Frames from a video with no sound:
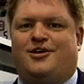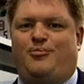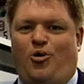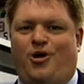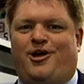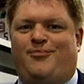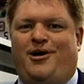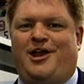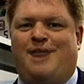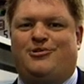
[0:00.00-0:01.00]
Good morning,
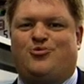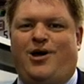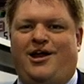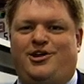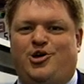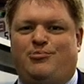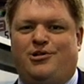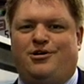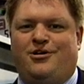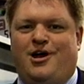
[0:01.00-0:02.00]
my name is Randy
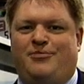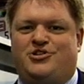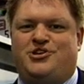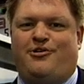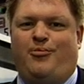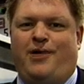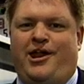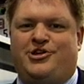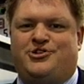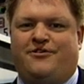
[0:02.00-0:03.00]
Uebler. I'm the General
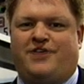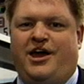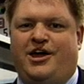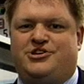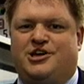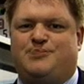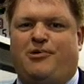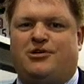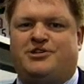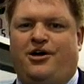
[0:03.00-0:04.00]
Manager of K H S
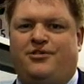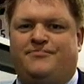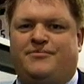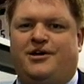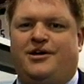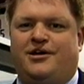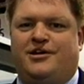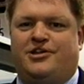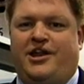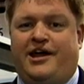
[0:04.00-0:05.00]
Bartelt.
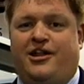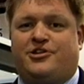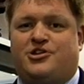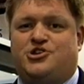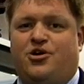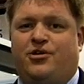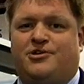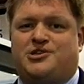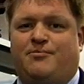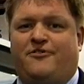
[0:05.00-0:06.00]
Today I'd like to show
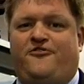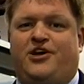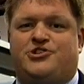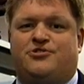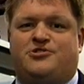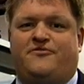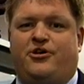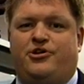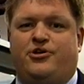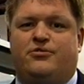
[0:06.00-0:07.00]
you some of the features of
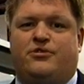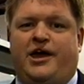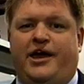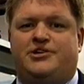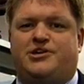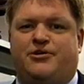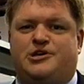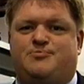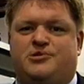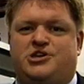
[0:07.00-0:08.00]
our new K
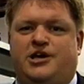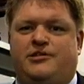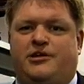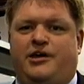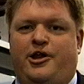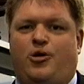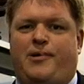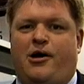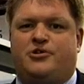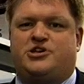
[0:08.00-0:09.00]
Series machine, the
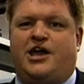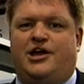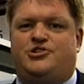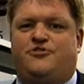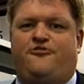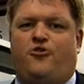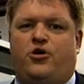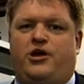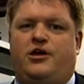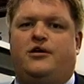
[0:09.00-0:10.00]
InnoPouch K two
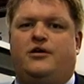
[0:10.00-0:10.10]
forty,